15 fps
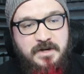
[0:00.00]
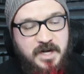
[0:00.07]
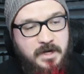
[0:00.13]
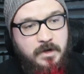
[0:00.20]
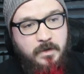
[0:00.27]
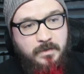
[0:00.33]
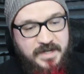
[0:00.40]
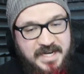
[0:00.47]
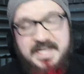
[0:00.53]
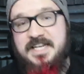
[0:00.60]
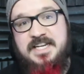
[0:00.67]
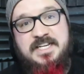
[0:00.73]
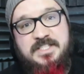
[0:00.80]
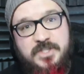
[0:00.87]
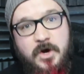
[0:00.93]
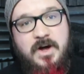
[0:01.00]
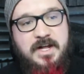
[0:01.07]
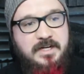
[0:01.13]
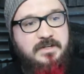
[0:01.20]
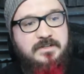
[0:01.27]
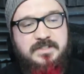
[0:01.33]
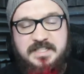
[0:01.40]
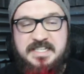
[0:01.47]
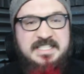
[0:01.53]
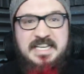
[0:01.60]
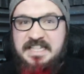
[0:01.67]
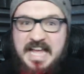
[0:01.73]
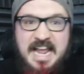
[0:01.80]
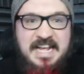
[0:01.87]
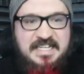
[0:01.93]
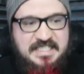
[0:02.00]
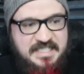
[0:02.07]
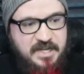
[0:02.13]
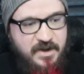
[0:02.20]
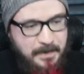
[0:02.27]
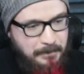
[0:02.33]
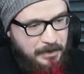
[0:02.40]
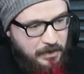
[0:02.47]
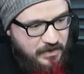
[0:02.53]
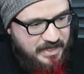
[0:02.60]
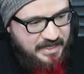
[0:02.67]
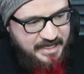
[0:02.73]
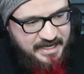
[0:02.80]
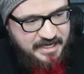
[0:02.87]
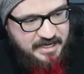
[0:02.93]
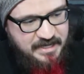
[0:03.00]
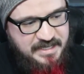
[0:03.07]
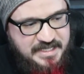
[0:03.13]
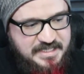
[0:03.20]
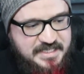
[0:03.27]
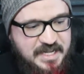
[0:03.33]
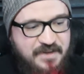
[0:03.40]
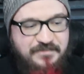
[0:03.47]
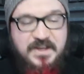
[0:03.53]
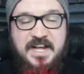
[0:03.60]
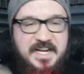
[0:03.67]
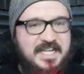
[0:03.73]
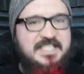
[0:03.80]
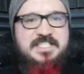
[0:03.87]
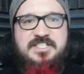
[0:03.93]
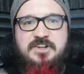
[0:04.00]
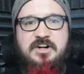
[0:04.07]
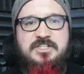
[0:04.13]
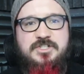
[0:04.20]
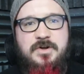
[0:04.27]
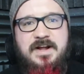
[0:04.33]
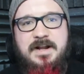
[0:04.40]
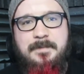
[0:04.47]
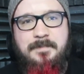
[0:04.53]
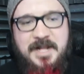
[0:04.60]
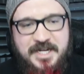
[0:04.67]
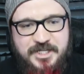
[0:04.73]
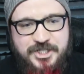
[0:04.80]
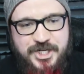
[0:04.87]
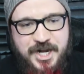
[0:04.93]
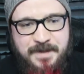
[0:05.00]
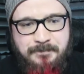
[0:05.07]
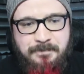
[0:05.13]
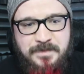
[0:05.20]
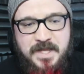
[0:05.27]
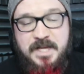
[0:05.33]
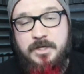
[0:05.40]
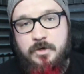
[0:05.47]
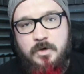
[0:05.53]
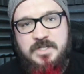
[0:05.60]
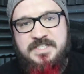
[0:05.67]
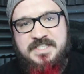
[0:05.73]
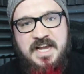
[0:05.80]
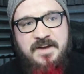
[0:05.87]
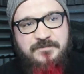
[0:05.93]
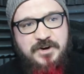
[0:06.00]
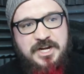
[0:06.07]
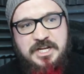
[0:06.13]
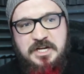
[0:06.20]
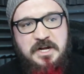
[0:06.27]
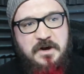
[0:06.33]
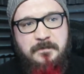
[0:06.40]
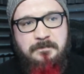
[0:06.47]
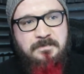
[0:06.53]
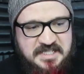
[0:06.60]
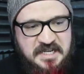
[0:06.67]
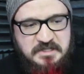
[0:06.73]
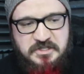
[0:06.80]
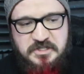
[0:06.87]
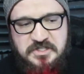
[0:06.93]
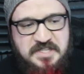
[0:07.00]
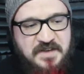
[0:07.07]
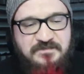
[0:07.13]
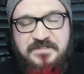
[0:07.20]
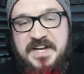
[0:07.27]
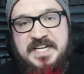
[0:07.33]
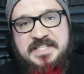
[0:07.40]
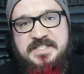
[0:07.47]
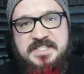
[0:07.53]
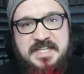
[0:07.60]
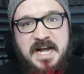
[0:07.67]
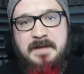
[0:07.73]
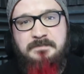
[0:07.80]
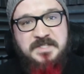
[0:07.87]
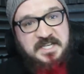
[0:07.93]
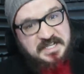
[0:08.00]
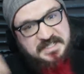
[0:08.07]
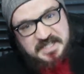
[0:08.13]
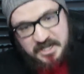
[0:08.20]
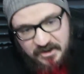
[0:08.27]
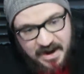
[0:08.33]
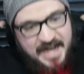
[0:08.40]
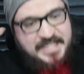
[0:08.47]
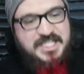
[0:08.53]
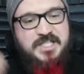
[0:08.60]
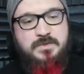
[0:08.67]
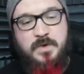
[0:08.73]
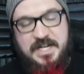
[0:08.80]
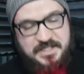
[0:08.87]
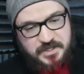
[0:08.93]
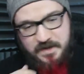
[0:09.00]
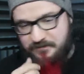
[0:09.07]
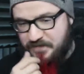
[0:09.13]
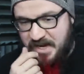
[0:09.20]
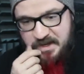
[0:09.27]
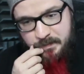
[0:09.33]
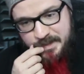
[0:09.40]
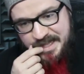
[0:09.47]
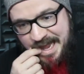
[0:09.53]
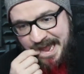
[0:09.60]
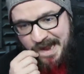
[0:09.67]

out, oh, it needs oil because it leaks. So I put oil in it and all that stuff. It starts right up like a champ. And of course, every, you know, six or seven feet, it stops because the grass is wet. So I'm fighting with